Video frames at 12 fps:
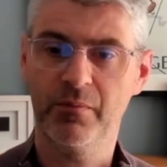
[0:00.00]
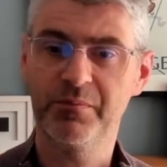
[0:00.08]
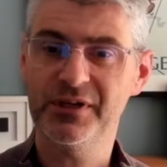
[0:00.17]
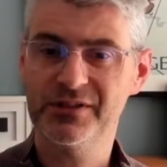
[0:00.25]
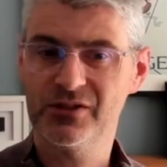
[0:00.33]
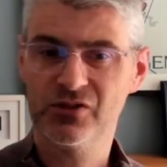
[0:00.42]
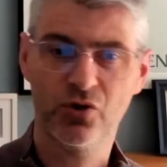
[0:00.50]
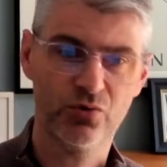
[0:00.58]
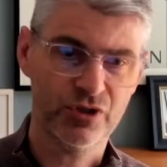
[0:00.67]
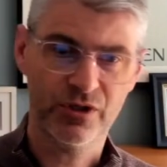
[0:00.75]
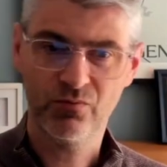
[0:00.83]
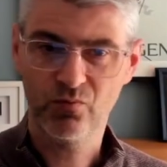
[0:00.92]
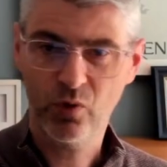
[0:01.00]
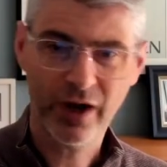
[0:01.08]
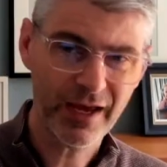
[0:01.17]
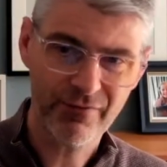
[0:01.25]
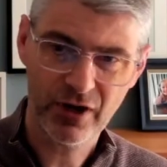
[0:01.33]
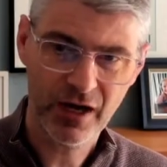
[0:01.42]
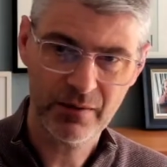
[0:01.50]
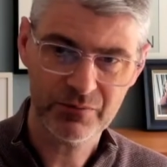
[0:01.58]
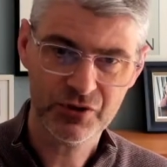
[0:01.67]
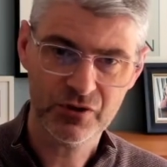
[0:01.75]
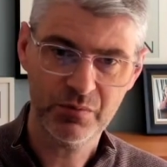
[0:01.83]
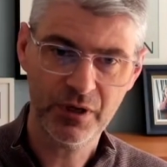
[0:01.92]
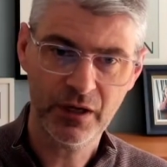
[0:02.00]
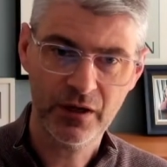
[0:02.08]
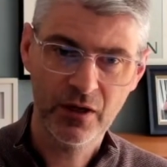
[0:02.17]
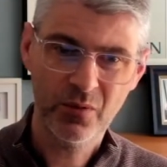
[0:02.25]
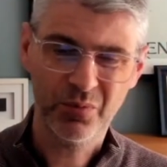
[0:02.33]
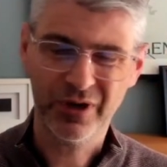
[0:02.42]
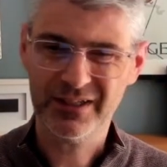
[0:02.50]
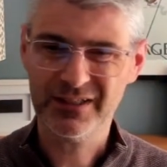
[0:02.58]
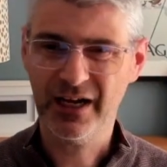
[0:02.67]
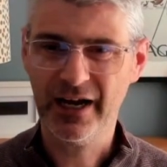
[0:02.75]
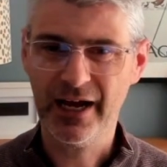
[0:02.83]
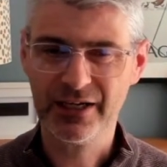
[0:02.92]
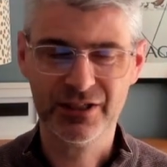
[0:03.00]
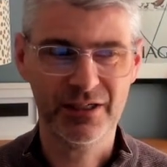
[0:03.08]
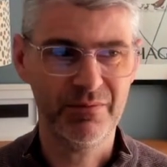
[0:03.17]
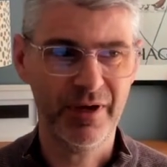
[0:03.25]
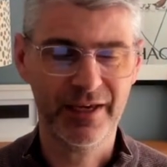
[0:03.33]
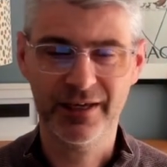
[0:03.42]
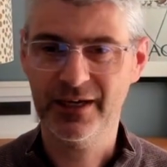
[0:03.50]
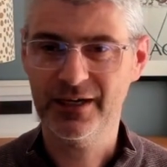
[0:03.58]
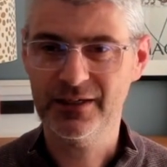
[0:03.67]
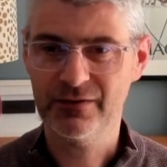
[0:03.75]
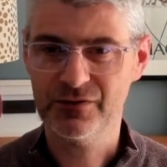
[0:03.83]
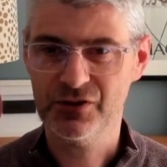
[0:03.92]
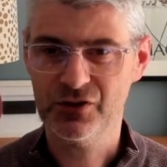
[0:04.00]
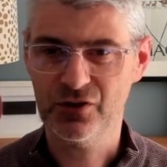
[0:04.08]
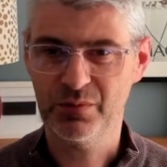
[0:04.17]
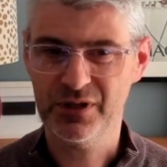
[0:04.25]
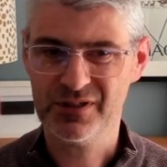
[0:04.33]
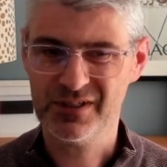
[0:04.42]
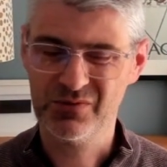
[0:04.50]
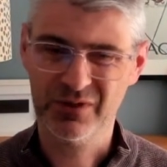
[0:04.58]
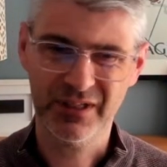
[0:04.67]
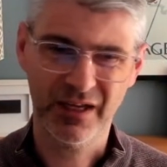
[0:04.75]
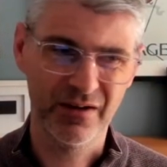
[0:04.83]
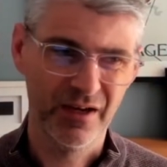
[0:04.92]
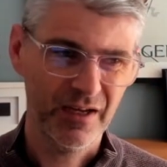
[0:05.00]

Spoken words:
business coaching, whatever it happens to be, but it's not actually making any difference to your business, well then